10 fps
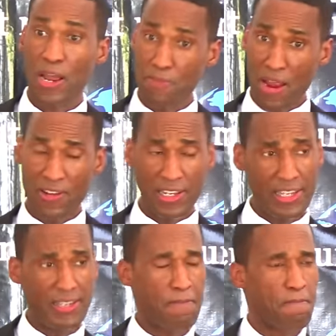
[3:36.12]

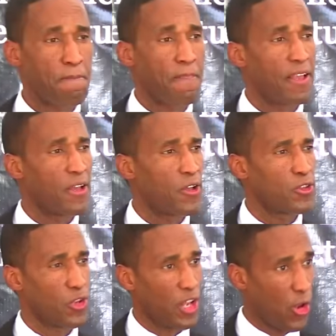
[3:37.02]
primarily
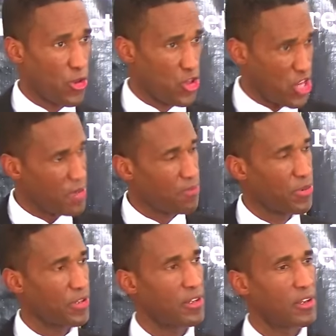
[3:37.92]
to the lost
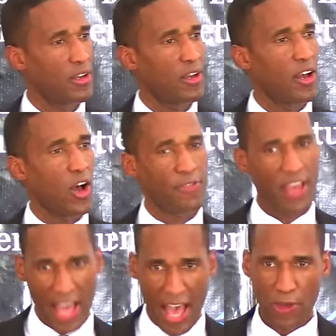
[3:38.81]
sheep
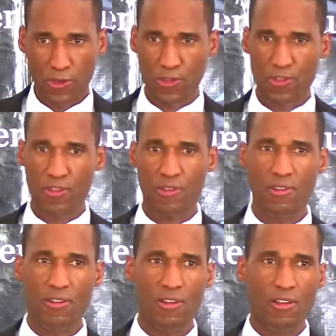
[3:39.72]
of the house
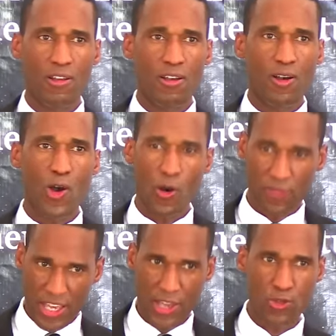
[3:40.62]

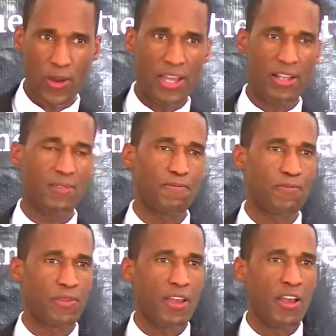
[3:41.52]
of Israel.
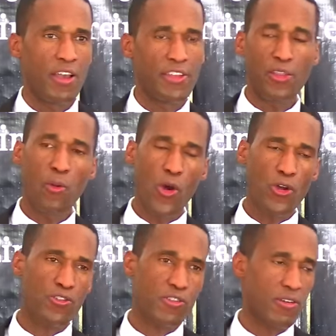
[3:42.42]
In other
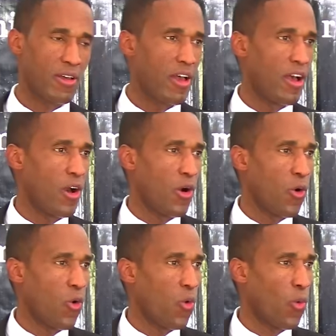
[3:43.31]
words,
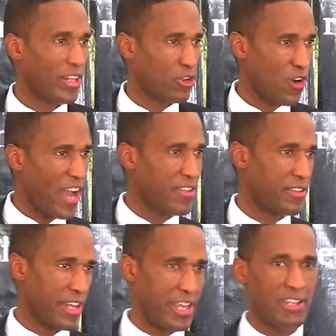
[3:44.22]
what
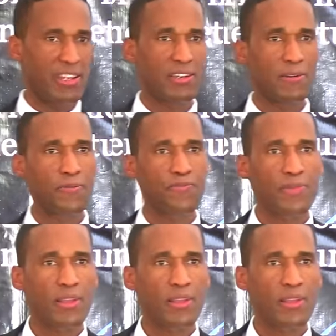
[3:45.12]
Christ did,